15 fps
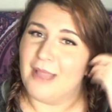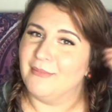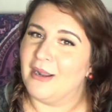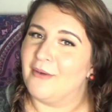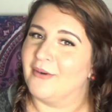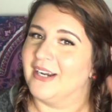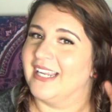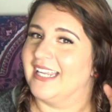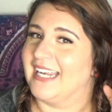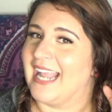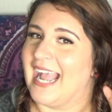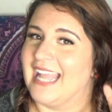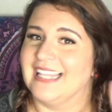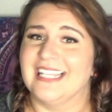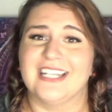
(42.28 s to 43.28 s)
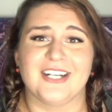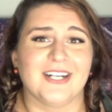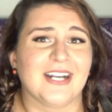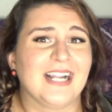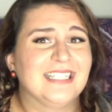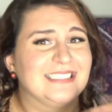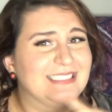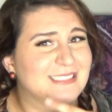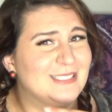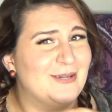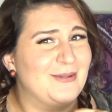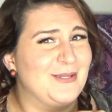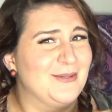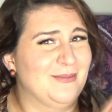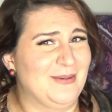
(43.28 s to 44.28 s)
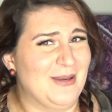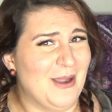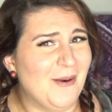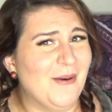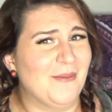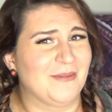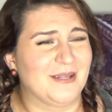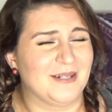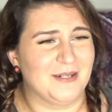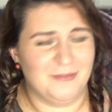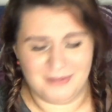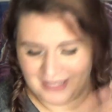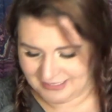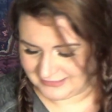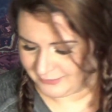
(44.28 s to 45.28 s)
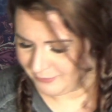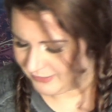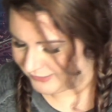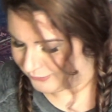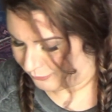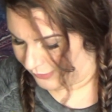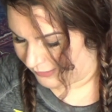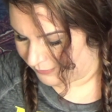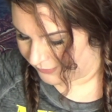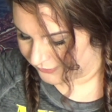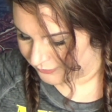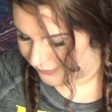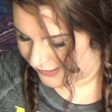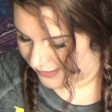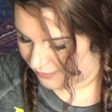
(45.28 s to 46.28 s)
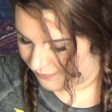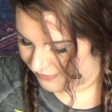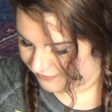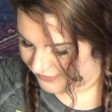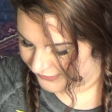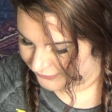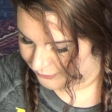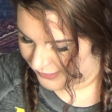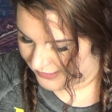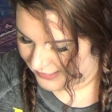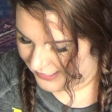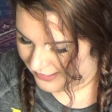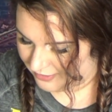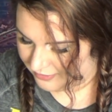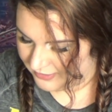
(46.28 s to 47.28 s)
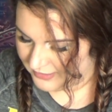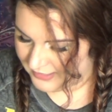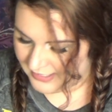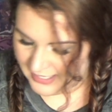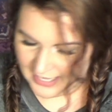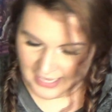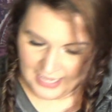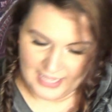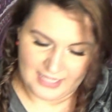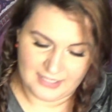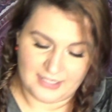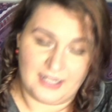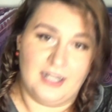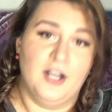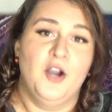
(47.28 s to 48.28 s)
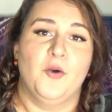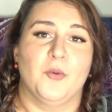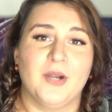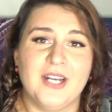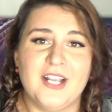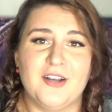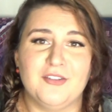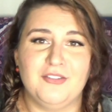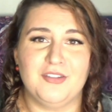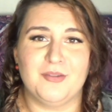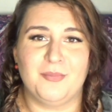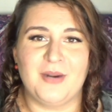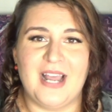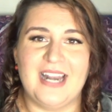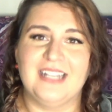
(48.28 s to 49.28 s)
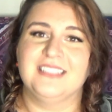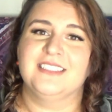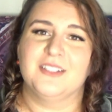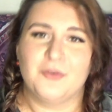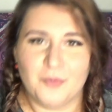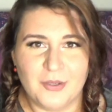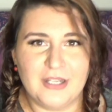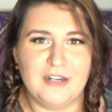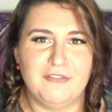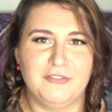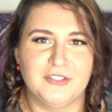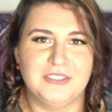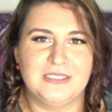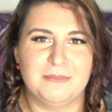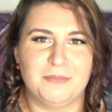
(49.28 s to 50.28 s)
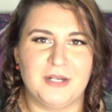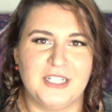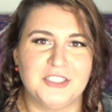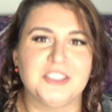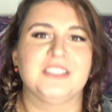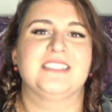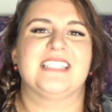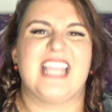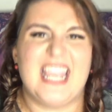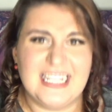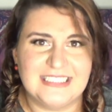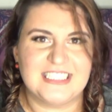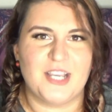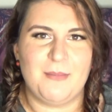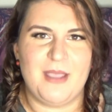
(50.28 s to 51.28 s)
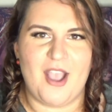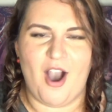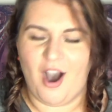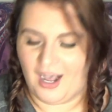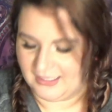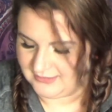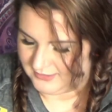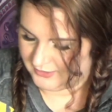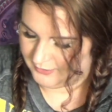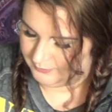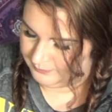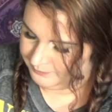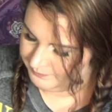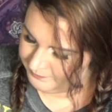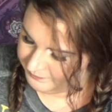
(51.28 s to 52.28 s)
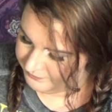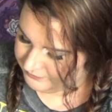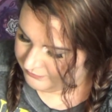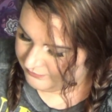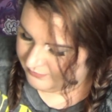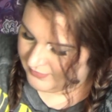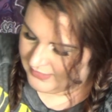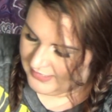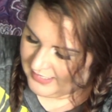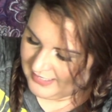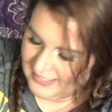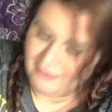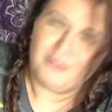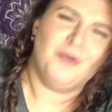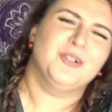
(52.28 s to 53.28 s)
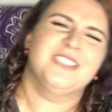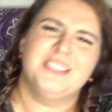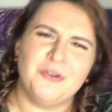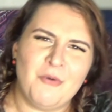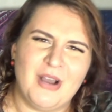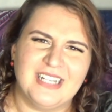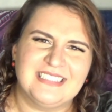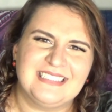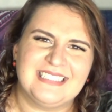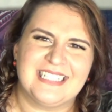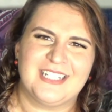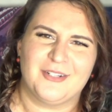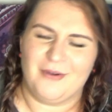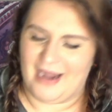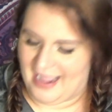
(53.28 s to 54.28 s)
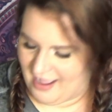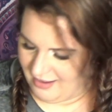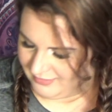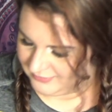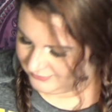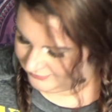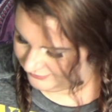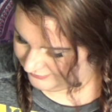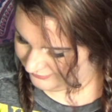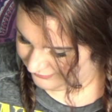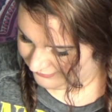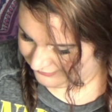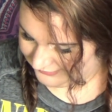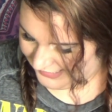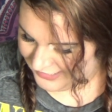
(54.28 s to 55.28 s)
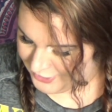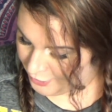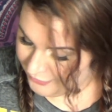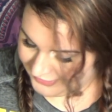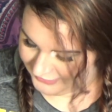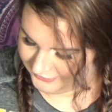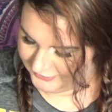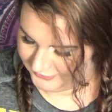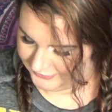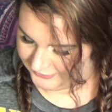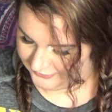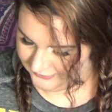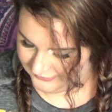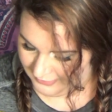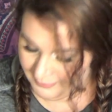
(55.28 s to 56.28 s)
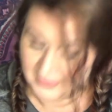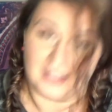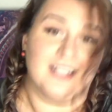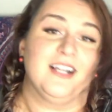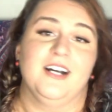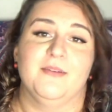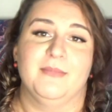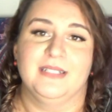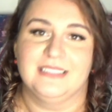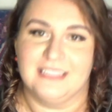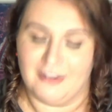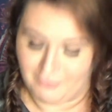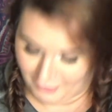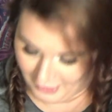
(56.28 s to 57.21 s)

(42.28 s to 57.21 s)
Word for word: I'm not wearing any highlighter, so you know I'm going to apply some of these rainbows right on my face right now. And uh, we're going to go through the products. We're going to first impressions. It's going to be awesome. Of course you want to stick around. I know you do. I'm going to cut myself.